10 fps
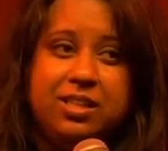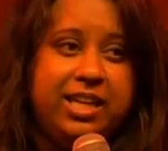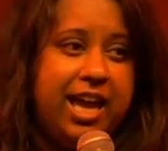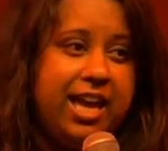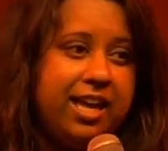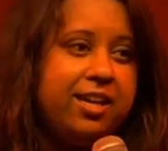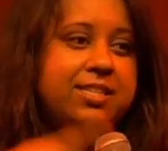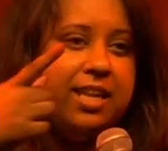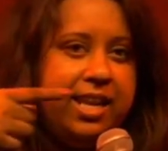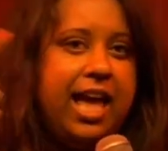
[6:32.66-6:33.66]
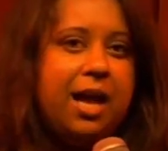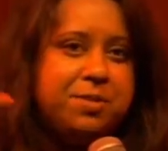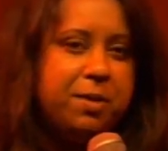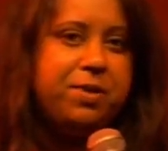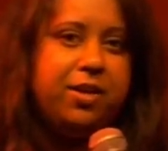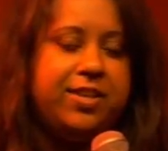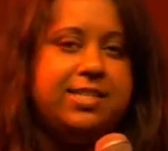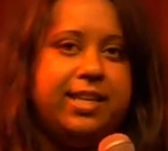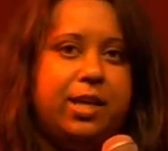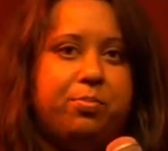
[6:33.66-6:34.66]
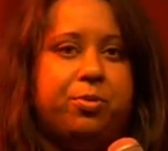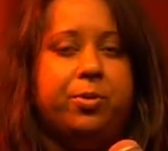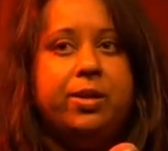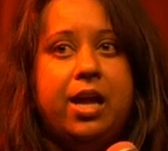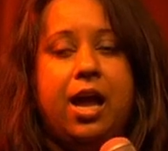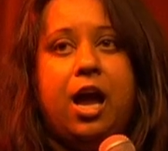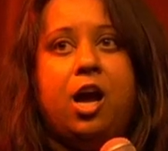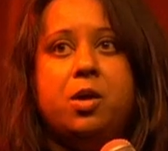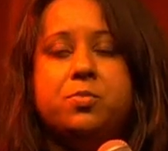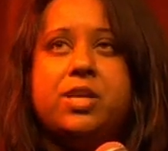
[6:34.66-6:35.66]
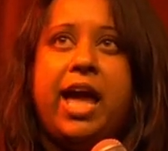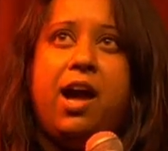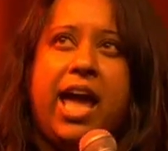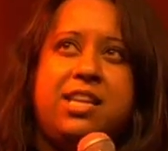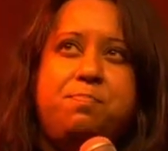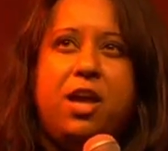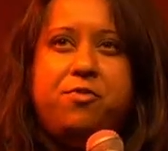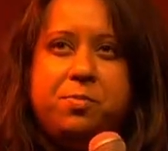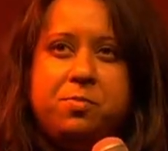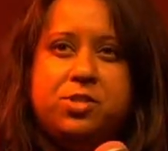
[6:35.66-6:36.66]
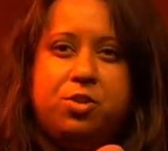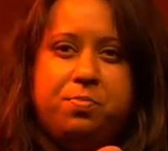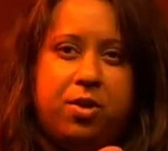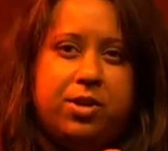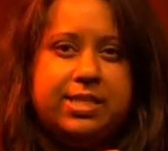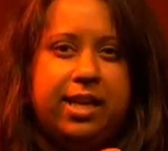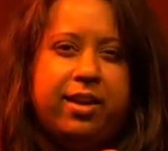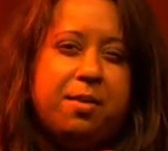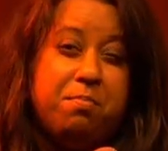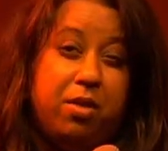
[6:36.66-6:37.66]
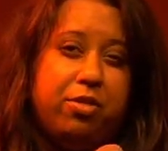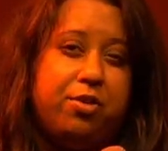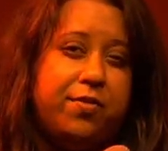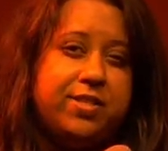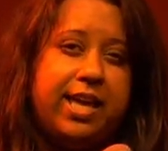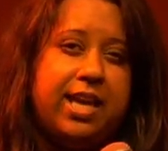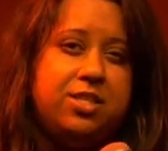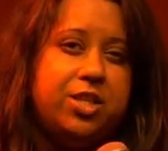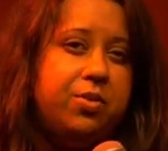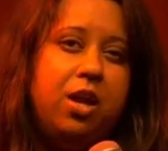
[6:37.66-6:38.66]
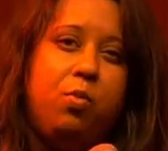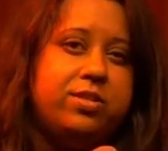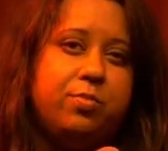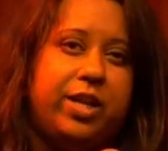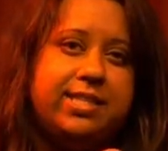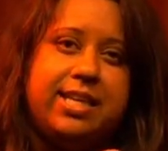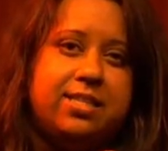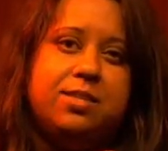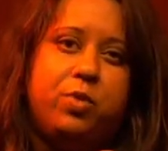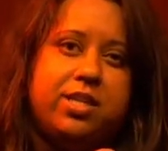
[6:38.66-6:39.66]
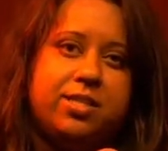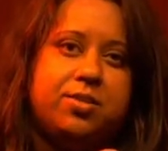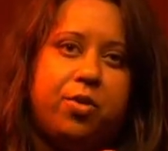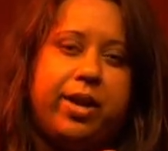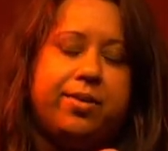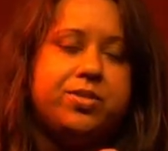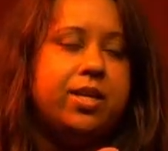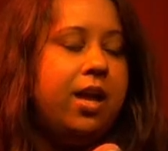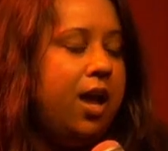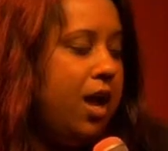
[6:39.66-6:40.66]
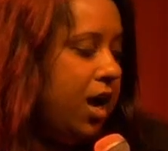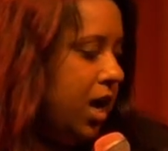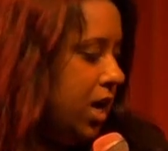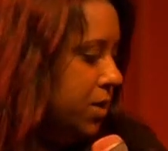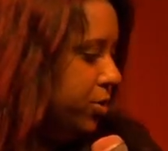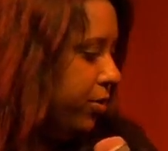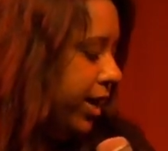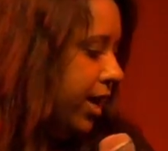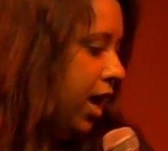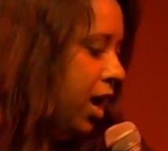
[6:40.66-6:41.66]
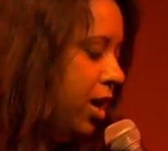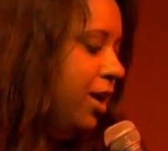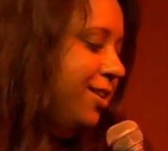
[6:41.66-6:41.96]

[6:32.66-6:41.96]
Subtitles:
Yeah, because it lapped. My birthday's in April. So I had a bit of a Zoom party, like a month after the Hindu. Wasn't well attended, word had got round. Not great. But